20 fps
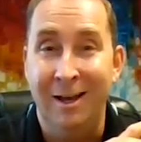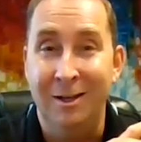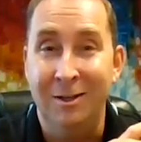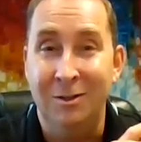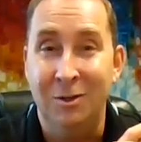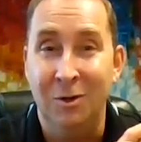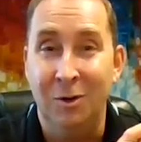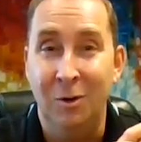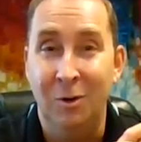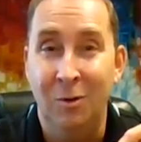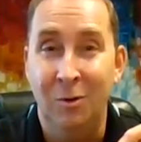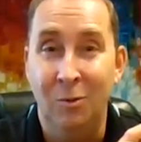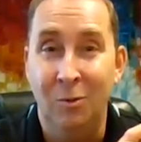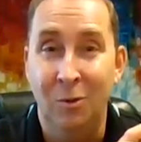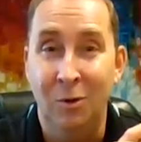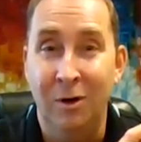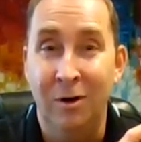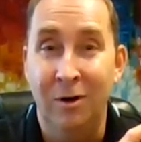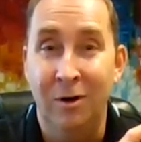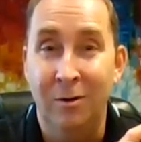So
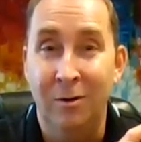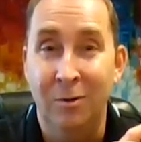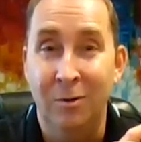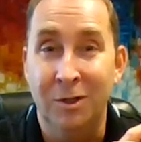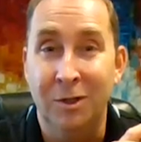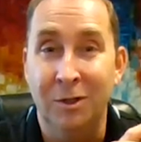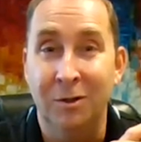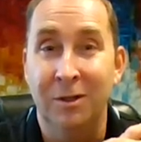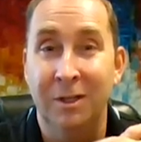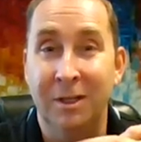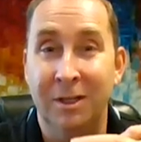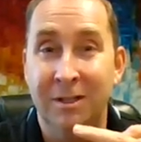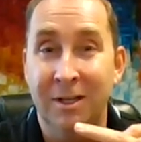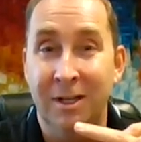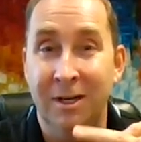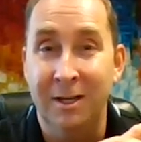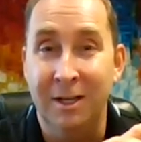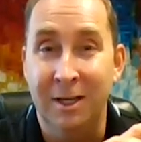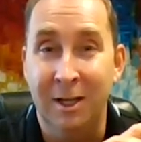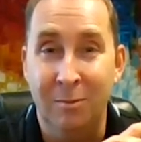we're certainly
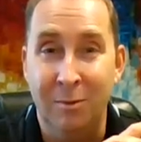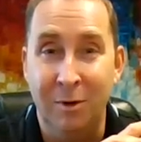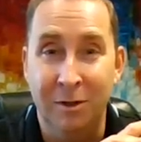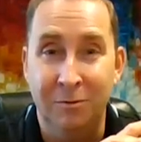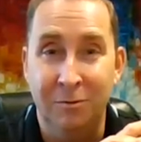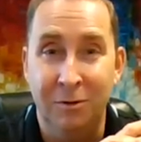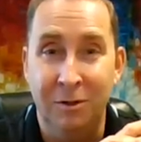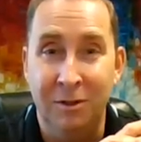excited to get a press